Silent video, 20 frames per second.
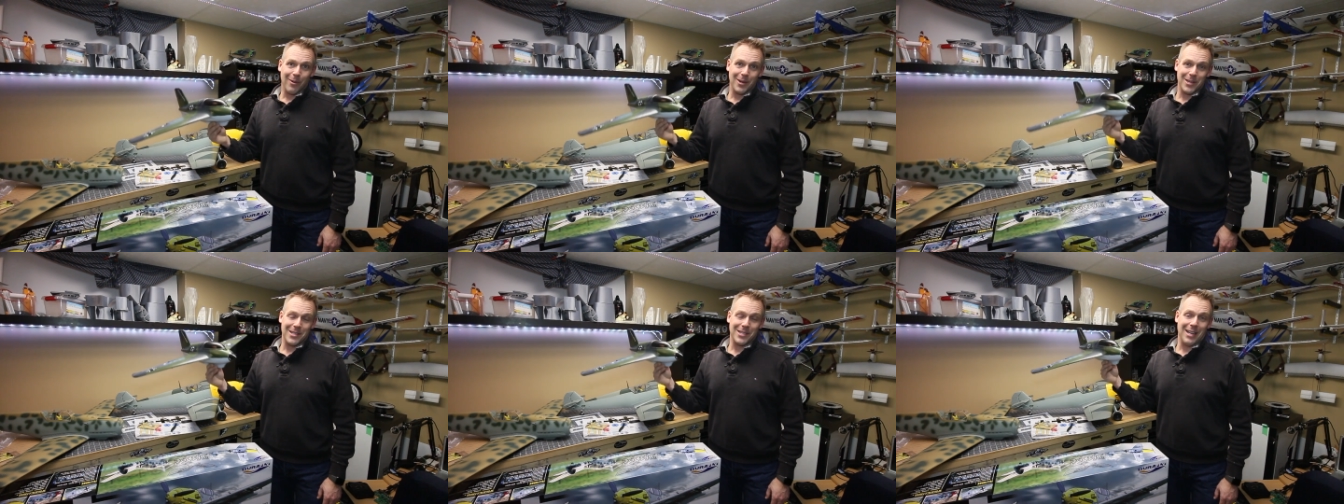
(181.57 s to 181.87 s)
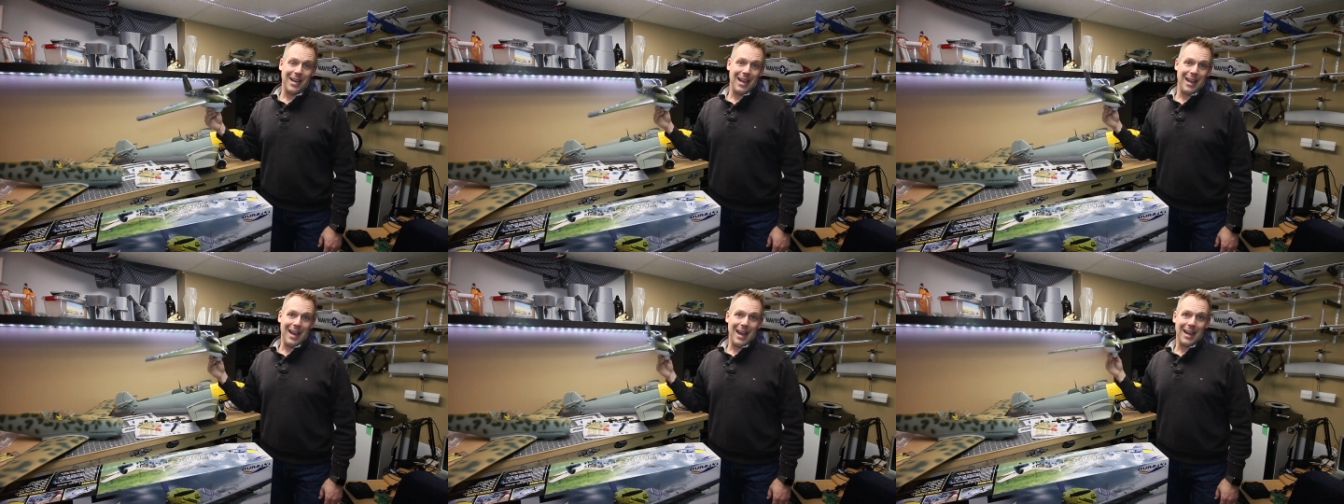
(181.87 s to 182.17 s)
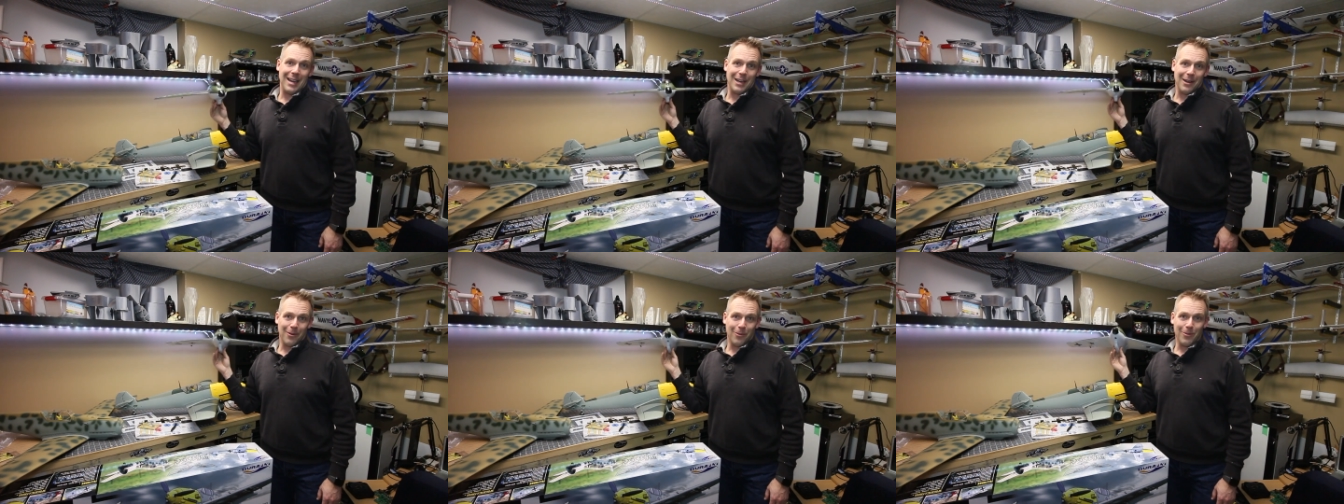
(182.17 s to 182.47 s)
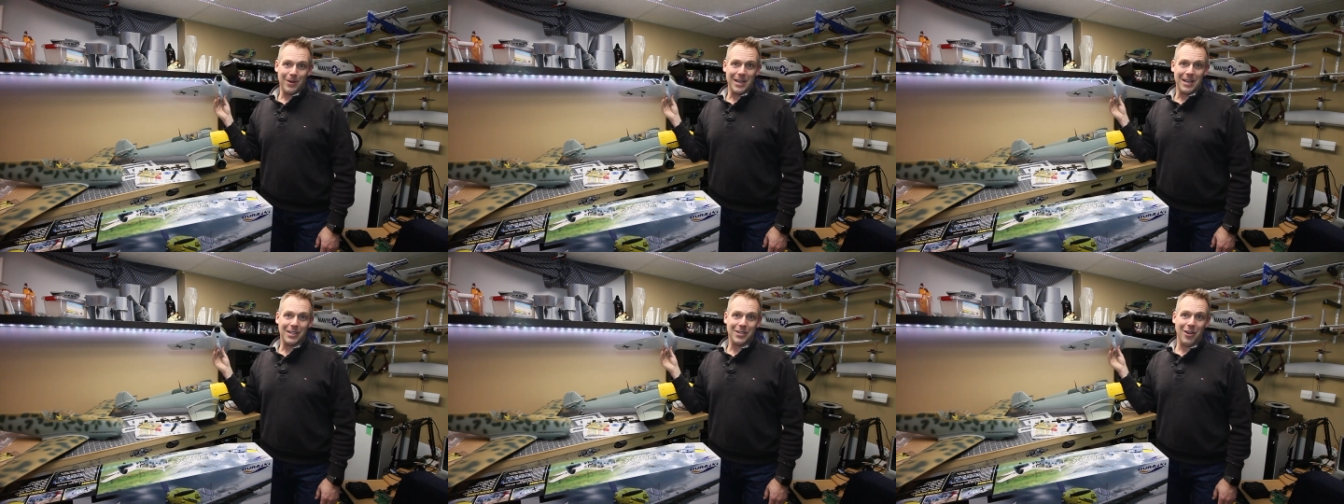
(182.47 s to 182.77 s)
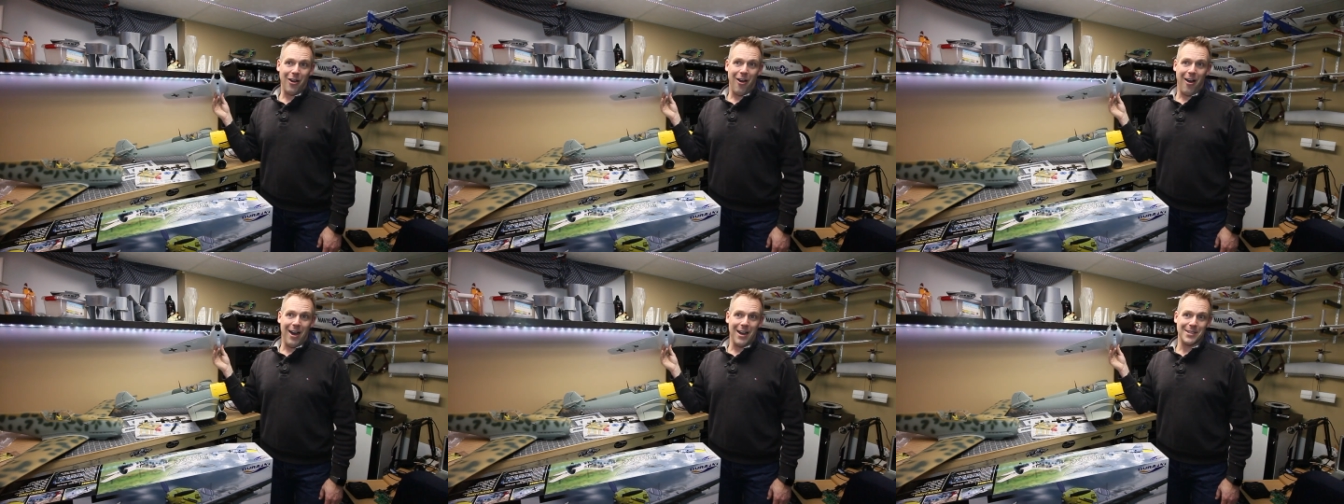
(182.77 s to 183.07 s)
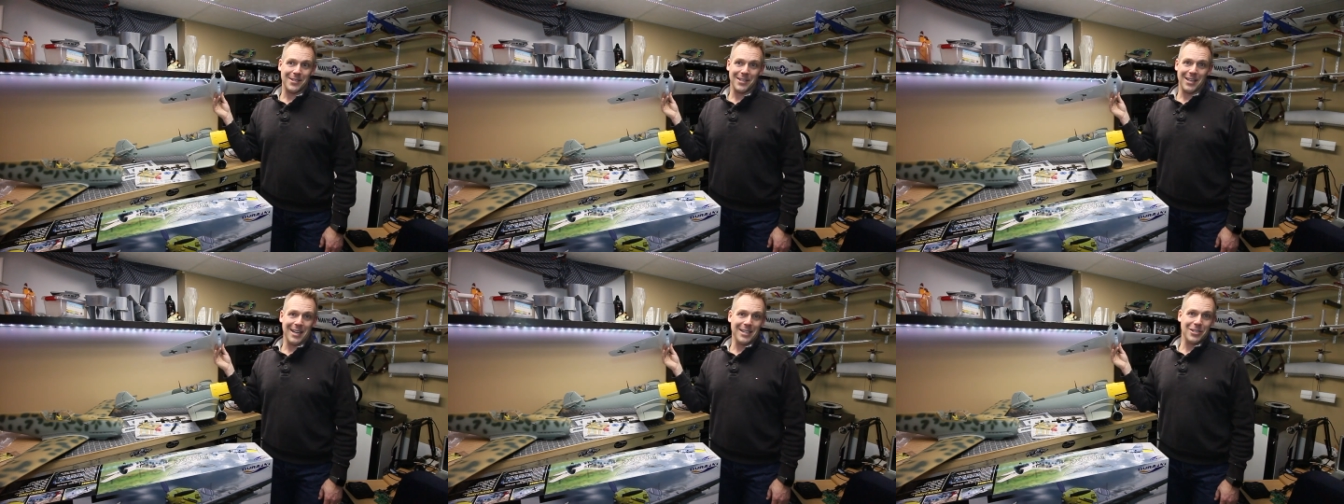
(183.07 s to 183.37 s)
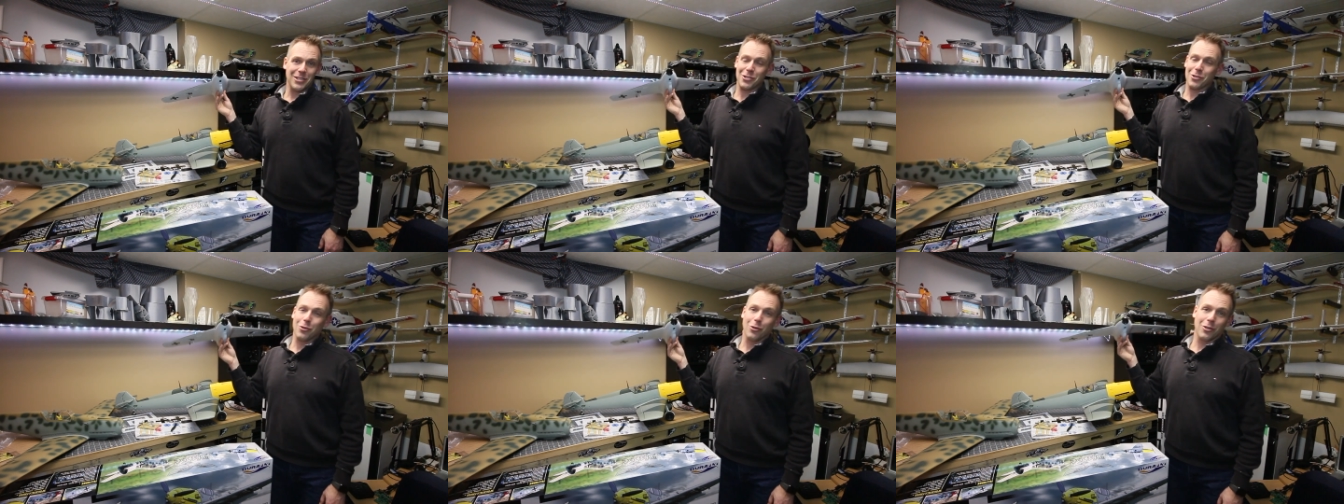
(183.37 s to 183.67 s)
was I had a weak toss and I
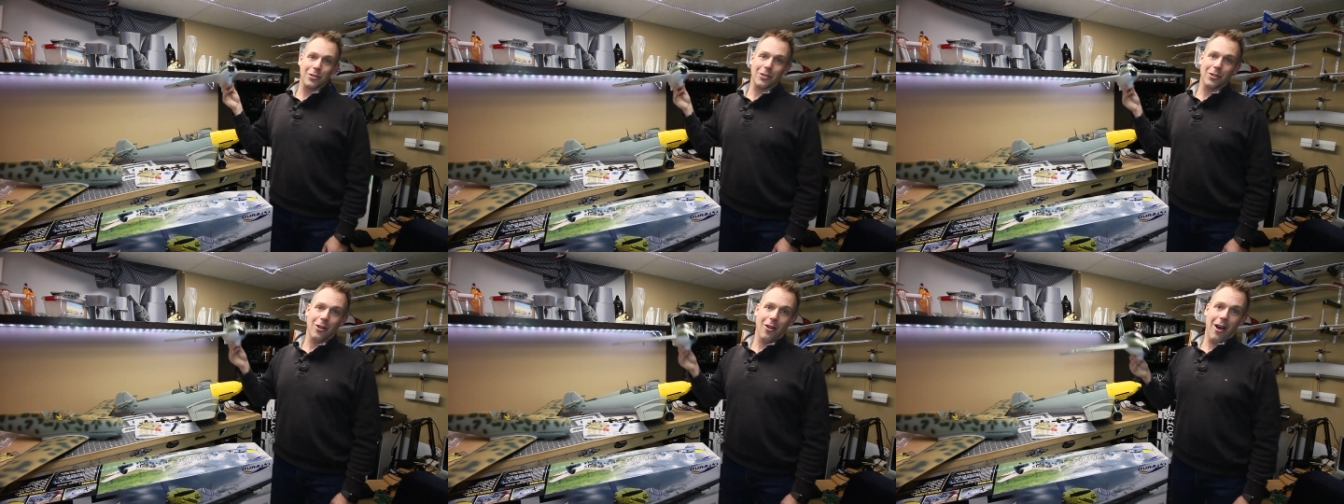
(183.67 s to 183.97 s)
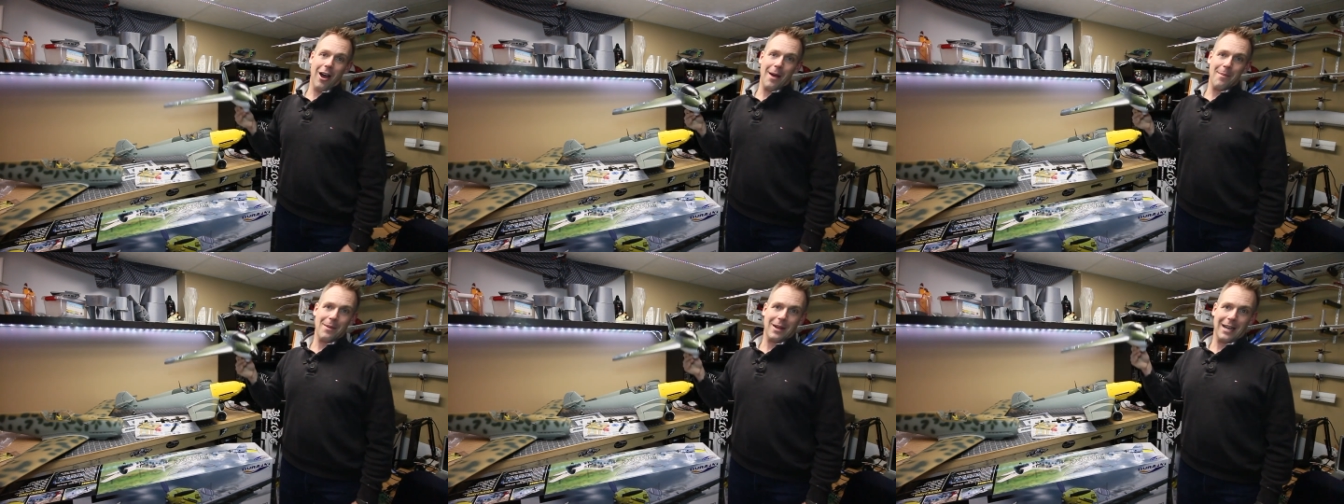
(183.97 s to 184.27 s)
just couldn't climb,